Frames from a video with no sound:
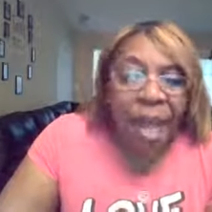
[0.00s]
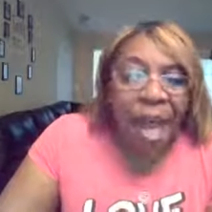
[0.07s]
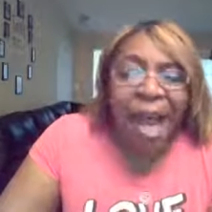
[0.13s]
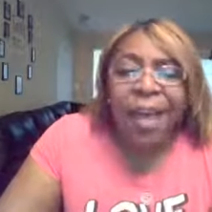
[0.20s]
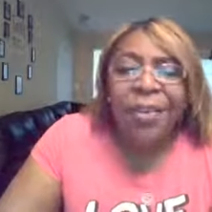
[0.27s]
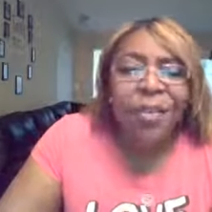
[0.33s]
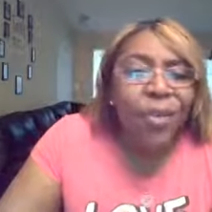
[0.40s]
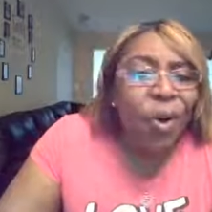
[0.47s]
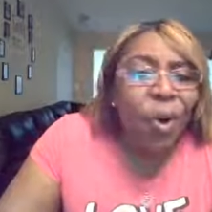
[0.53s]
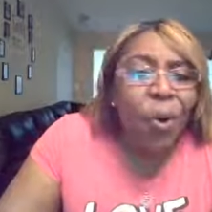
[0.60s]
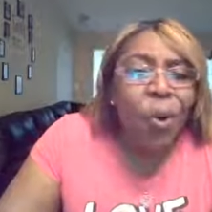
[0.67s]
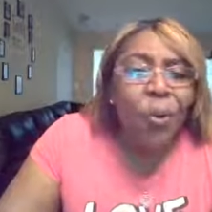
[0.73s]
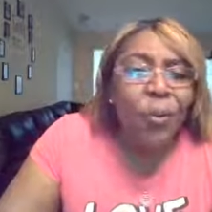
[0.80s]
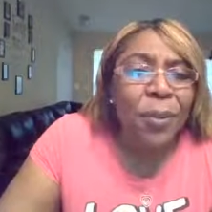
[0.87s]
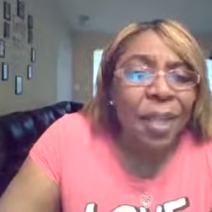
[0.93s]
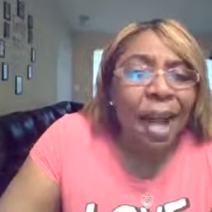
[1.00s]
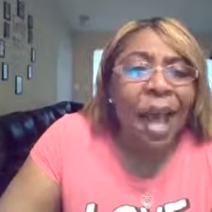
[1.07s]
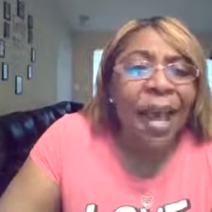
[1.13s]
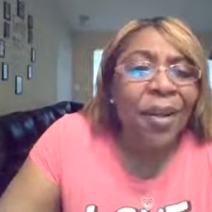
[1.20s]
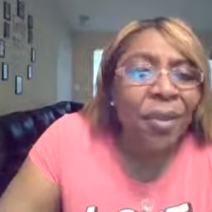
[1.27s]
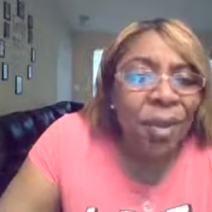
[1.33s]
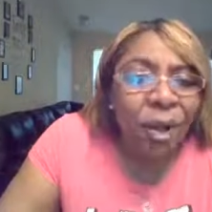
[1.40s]
God knows.
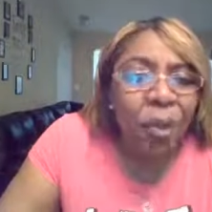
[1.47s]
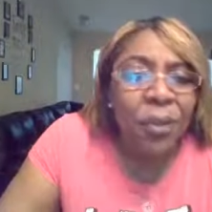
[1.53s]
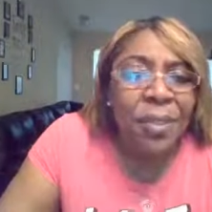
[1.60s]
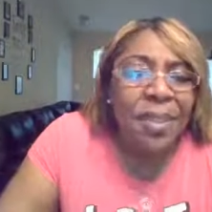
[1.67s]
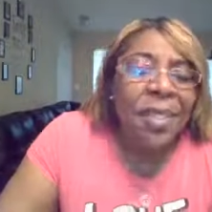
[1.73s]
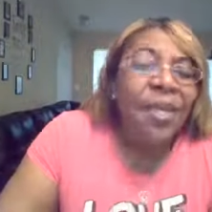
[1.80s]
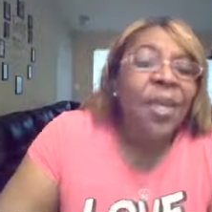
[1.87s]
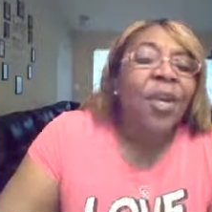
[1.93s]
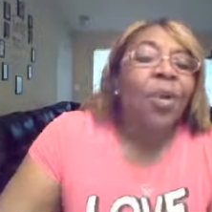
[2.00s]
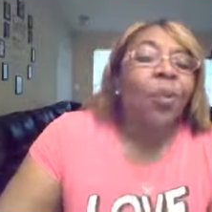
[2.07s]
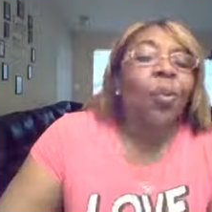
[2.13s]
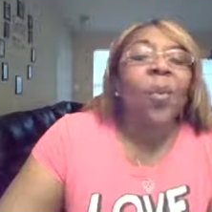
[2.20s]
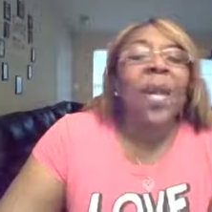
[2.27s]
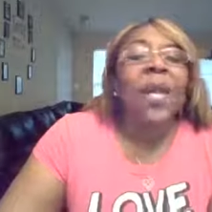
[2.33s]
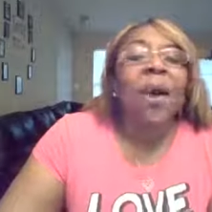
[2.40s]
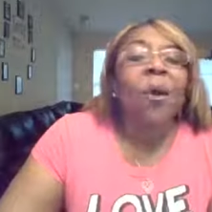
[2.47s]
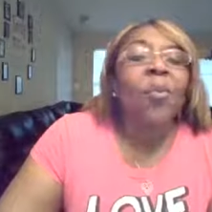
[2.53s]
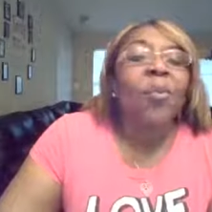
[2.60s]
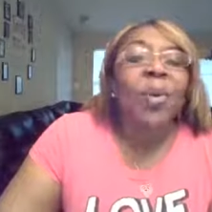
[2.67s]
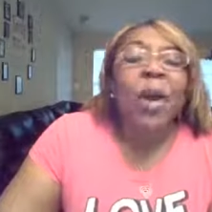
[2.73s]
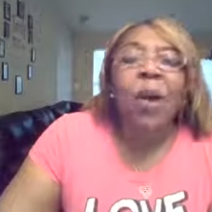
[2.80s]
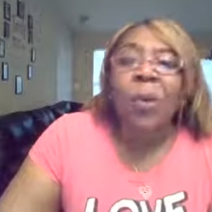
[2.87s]
God knows. See, we
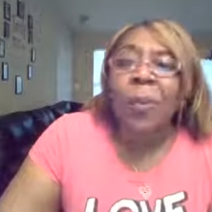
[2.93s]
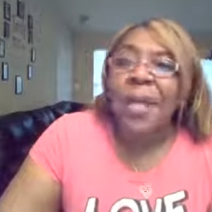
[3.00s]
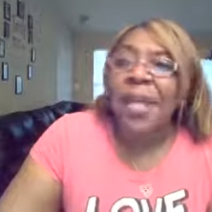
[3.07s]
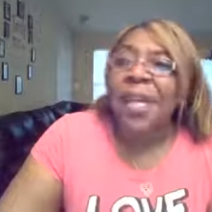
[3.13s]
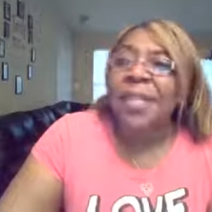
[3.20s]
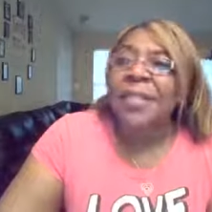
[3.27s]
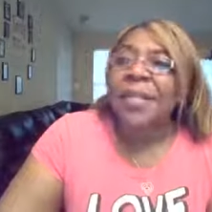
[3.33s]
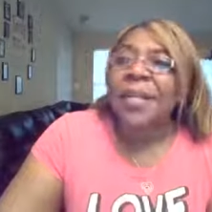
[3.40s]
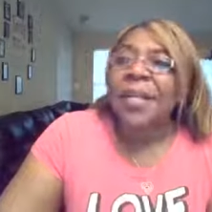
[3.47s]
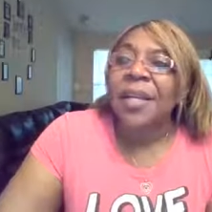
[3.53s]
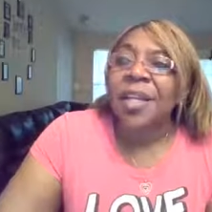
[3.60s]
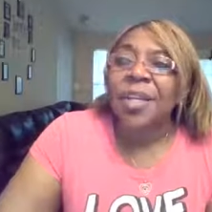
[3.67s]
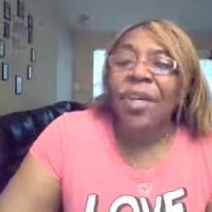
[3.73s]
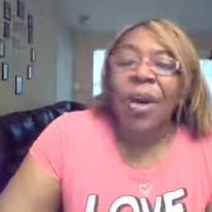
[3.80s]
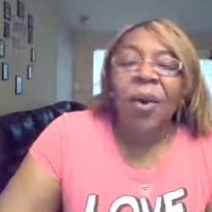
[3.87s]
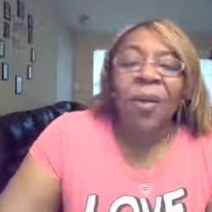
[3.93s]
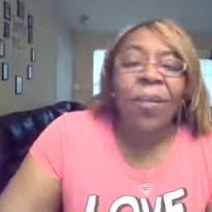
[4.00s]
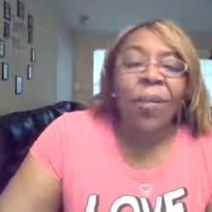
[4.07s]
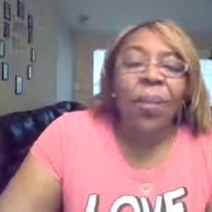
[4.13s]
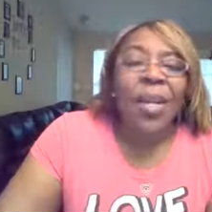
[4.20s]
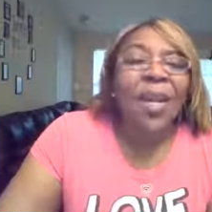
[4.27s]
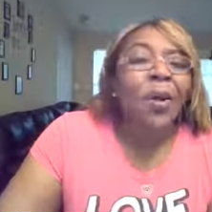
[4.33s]
don't know because you
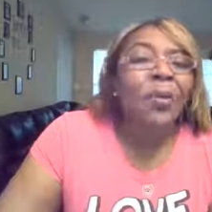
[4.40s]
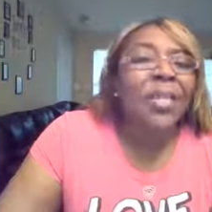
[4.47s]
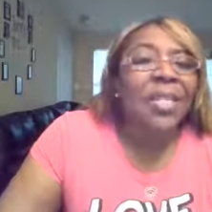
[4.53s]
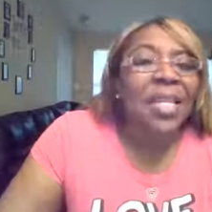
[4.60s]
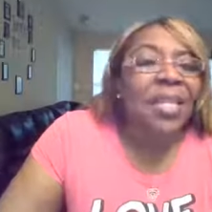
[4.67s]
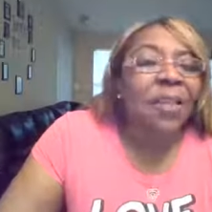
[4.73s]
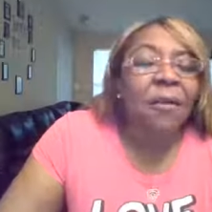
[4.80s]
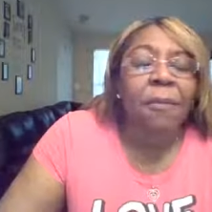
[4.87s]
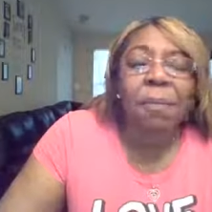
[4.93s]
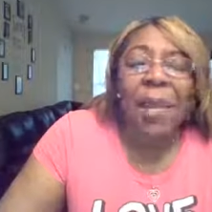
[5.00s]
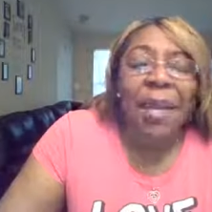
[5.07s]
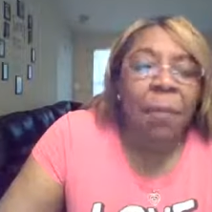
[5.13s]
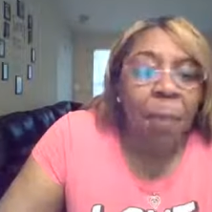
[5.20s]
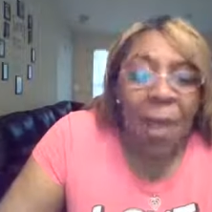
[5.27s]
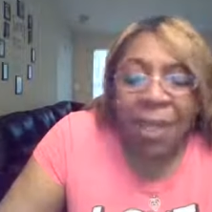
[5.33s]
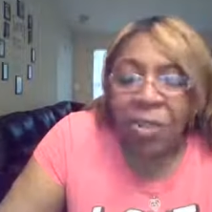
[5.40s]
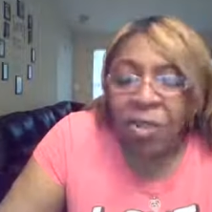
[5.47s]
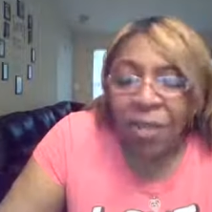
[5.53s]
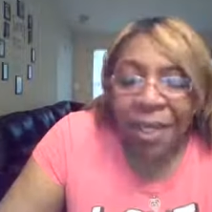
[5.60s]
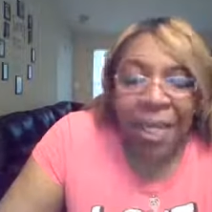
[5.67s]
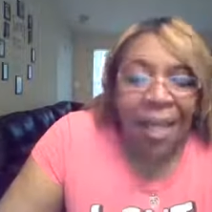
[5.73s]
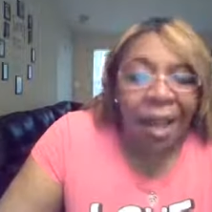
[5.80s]
know, we don't see the big
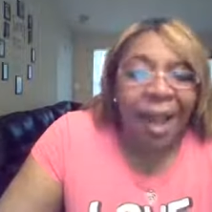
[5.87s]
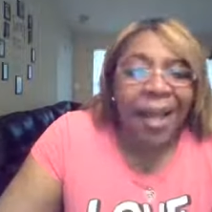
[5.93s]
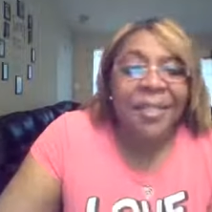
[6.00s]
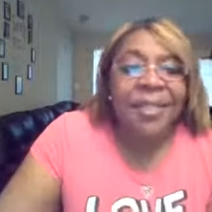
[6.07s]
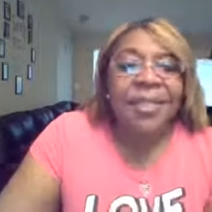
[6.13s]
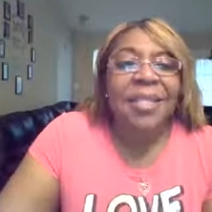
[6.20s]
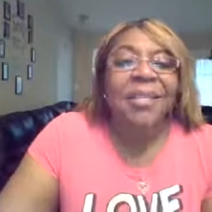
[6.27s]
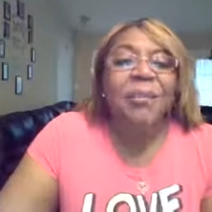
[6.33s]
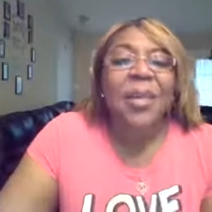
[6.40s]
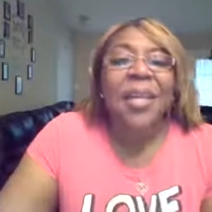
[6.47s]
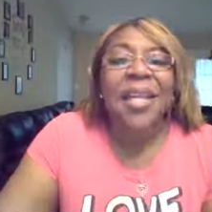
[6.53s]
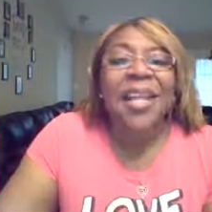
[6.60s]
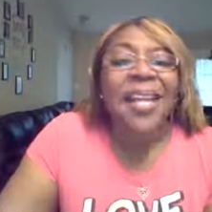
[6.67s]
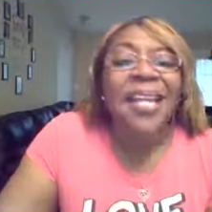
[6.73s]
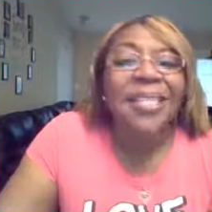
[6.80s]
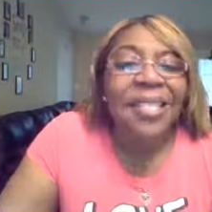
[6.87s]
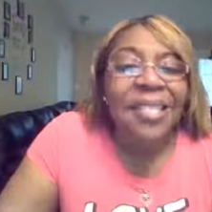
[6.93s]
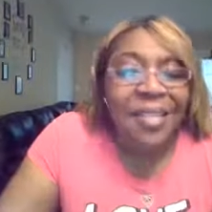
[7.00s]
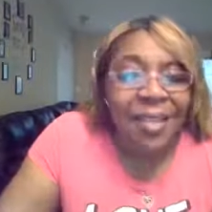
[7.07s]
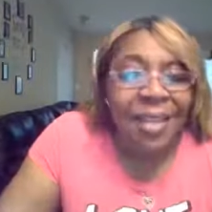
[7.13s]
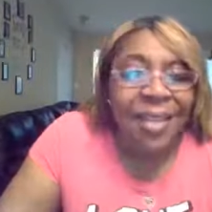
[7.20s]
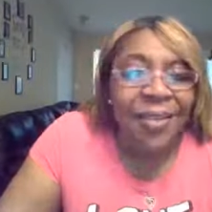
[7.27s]
picture that God sees, but He
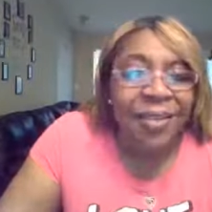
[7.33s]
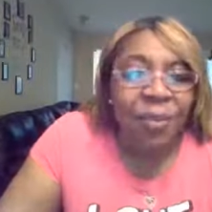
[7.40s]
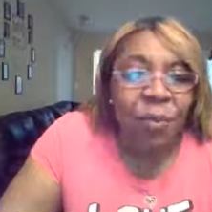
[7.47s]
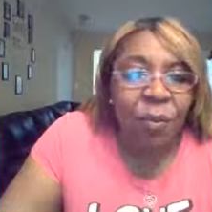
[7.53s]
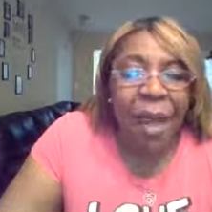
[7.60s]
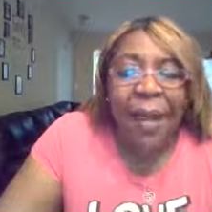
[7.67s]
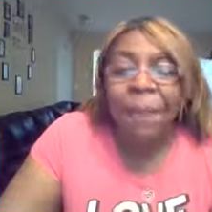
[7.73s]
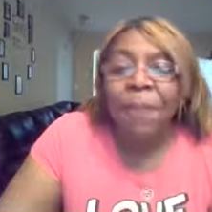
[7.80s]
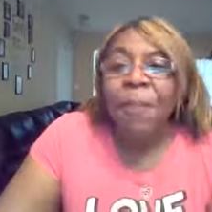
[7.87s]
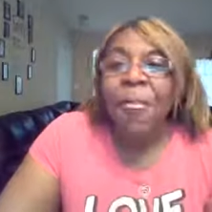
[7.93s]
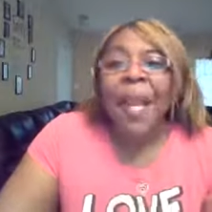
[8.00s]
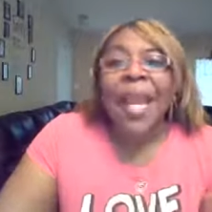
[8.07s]
sees, right?